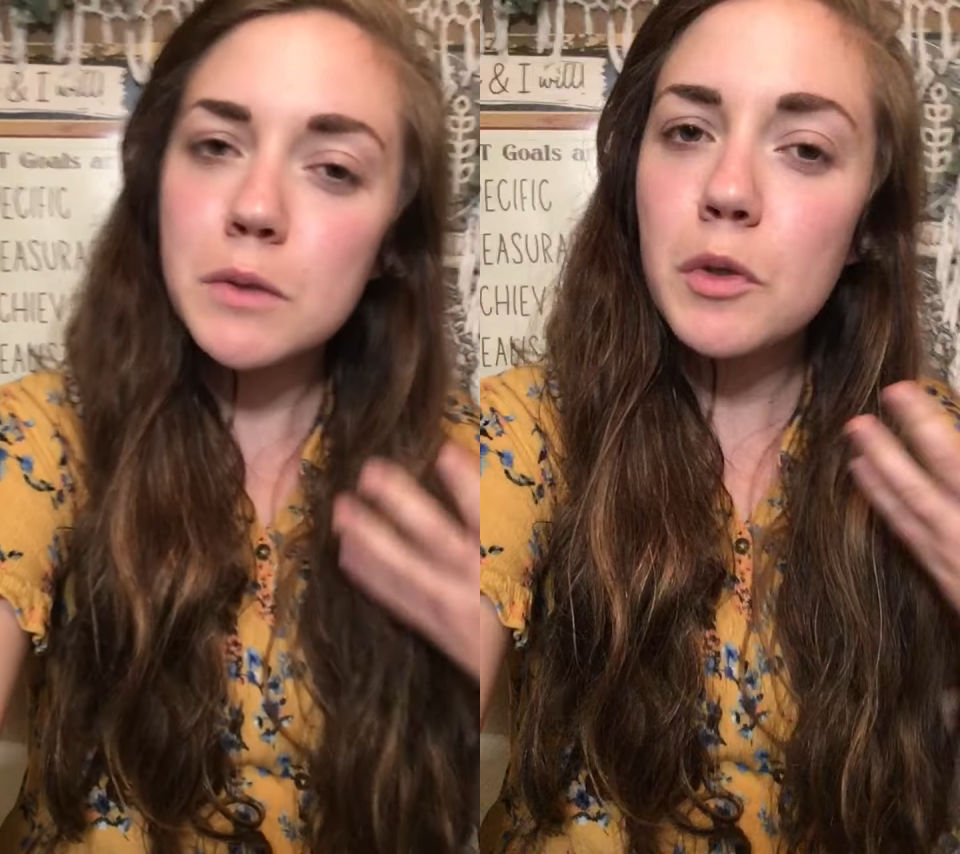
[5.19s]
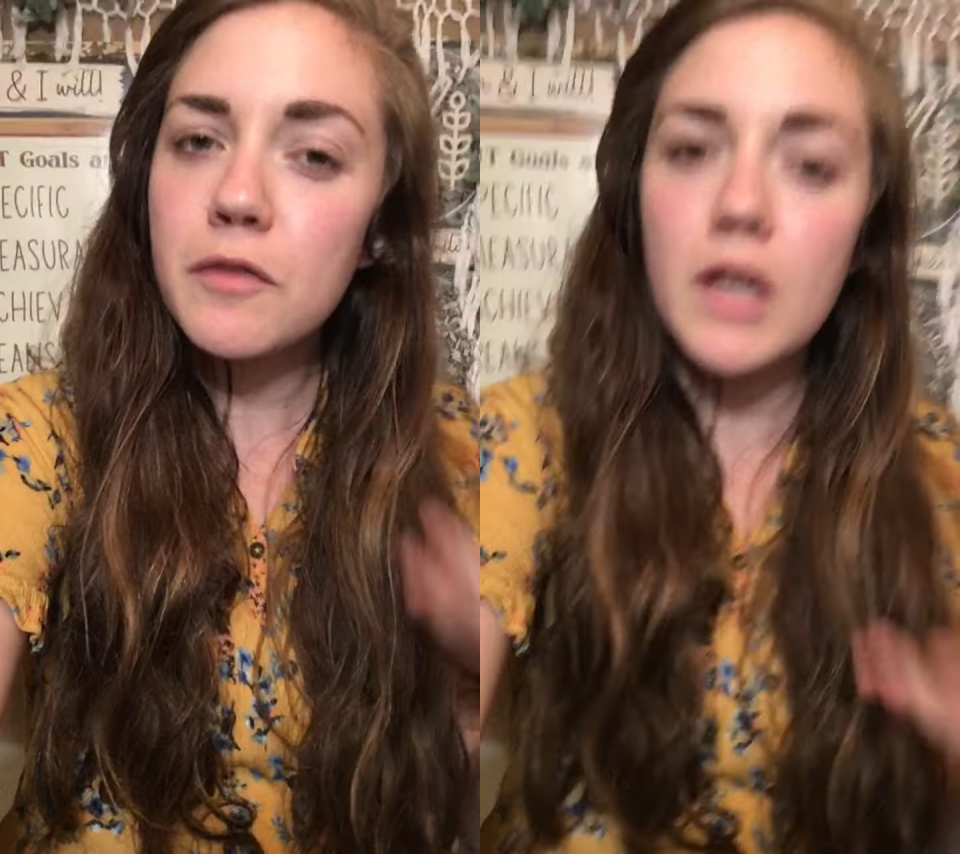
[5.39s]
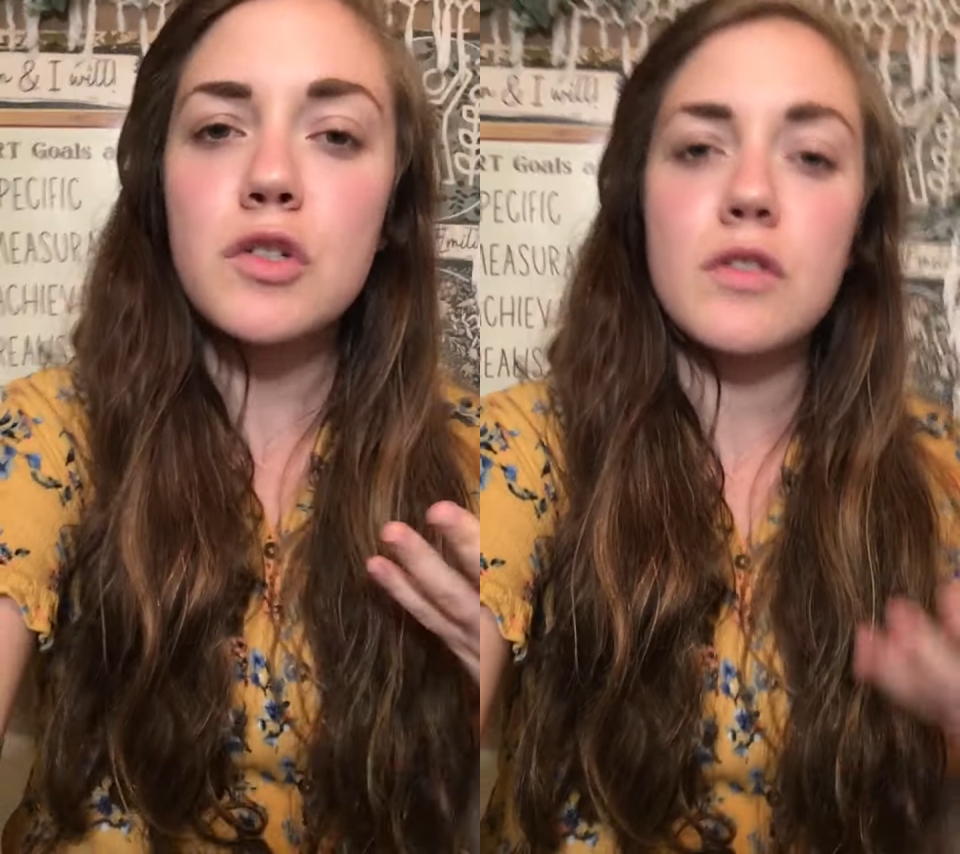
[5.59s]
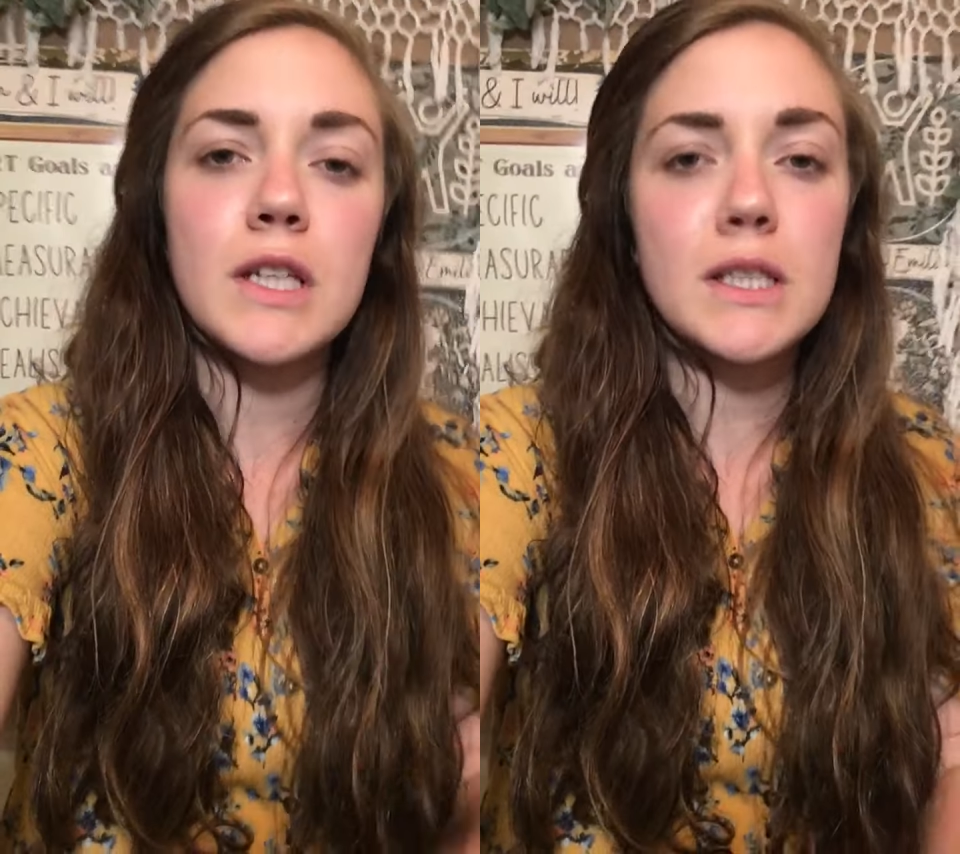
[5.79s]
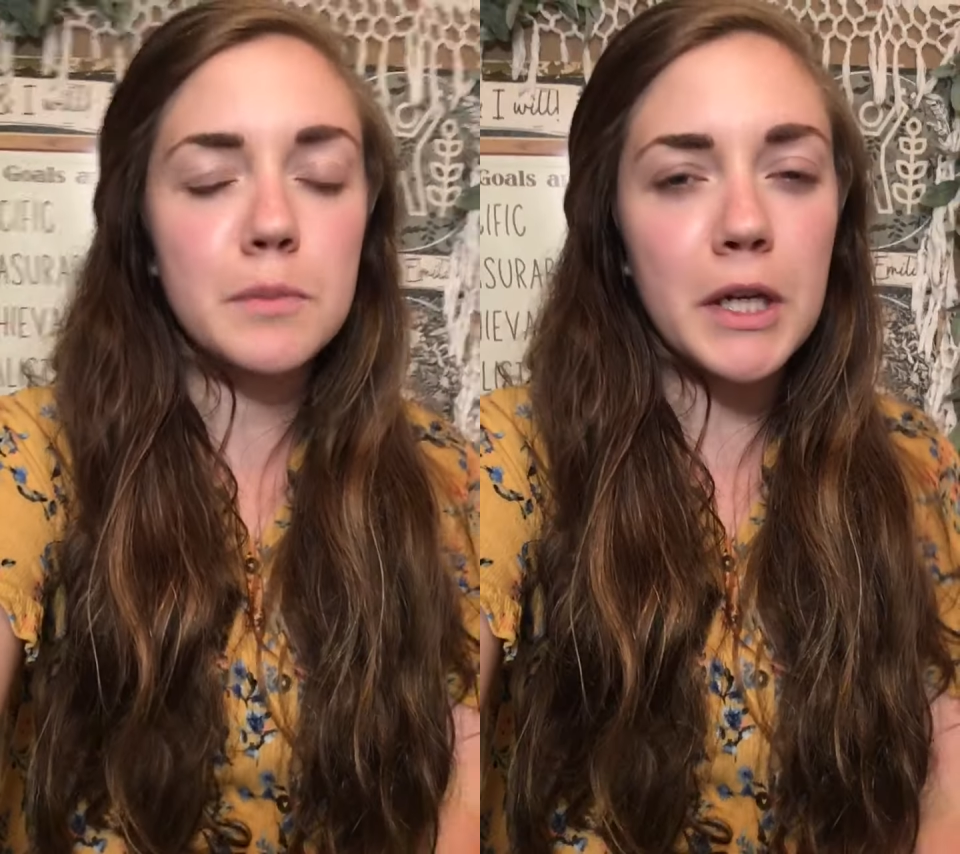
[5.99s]
and professional
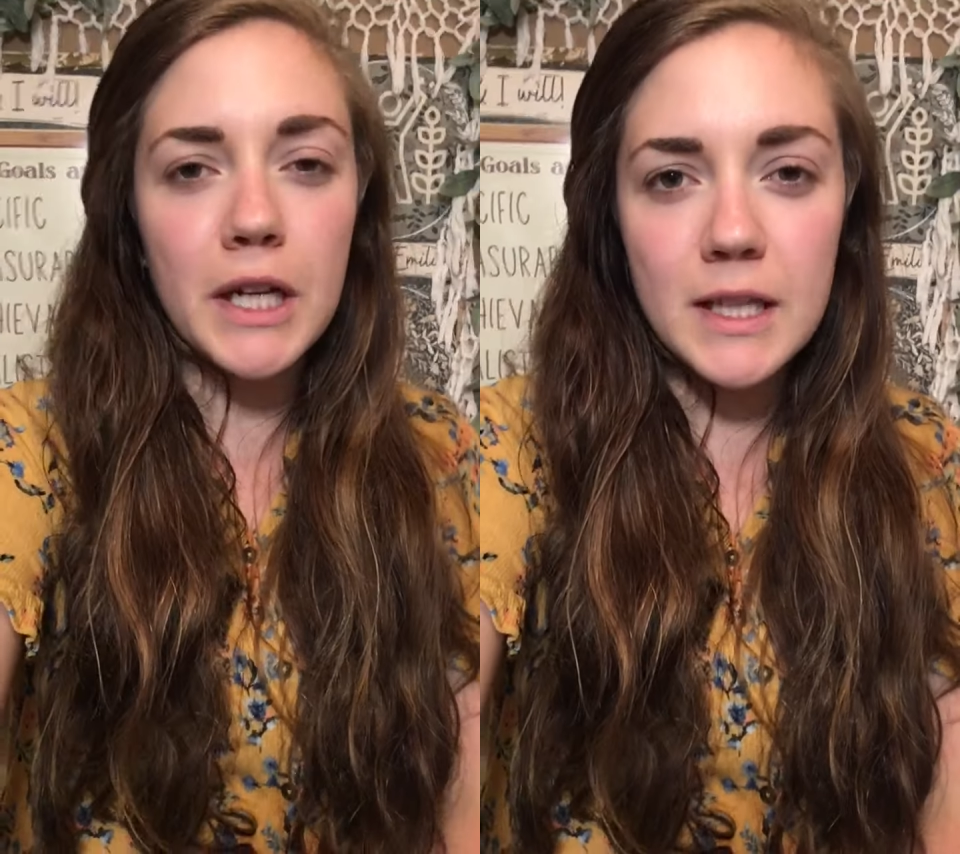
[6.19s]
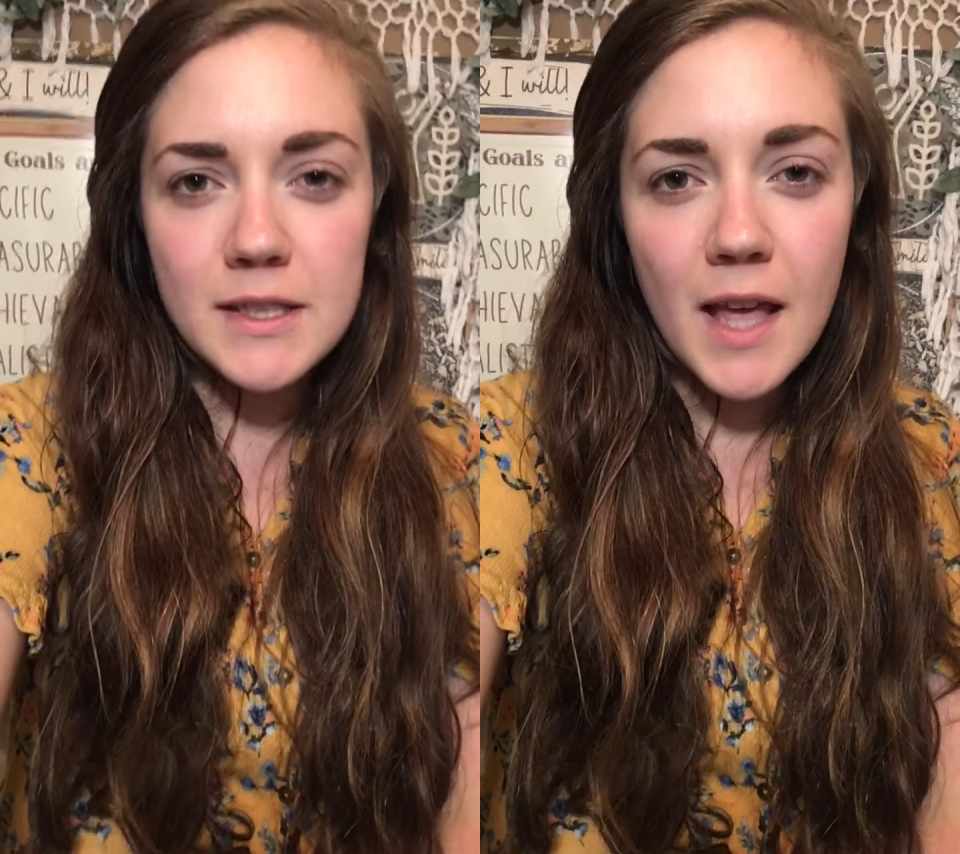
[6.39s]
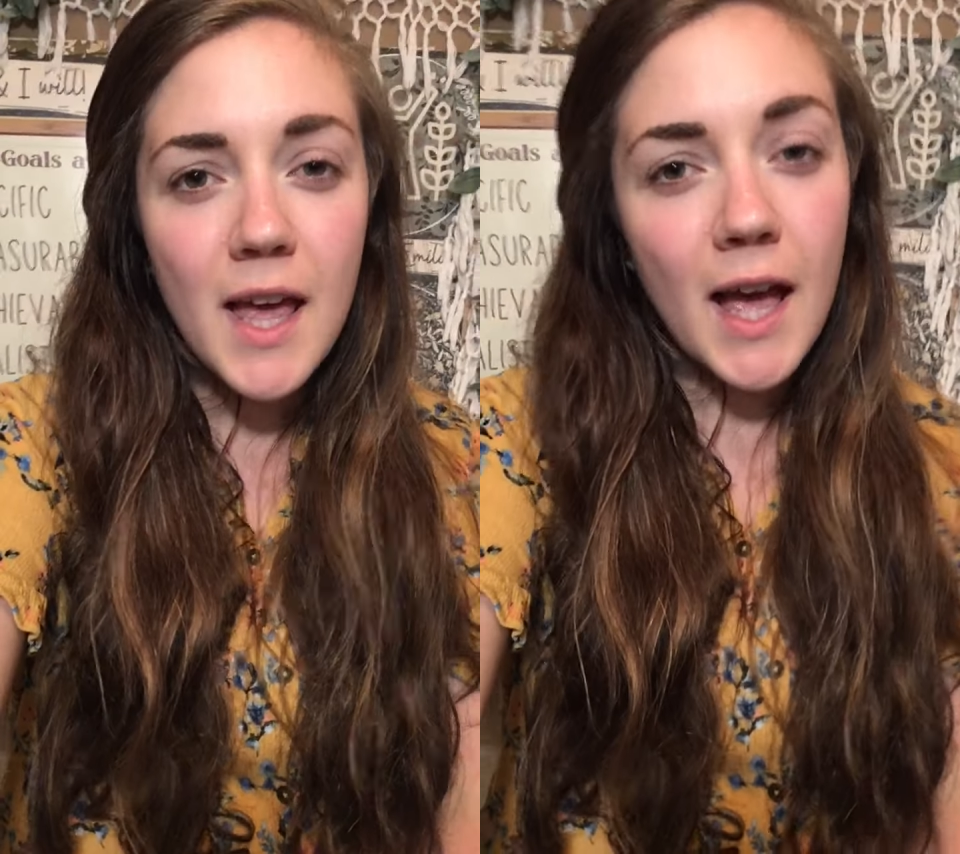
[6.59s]
experience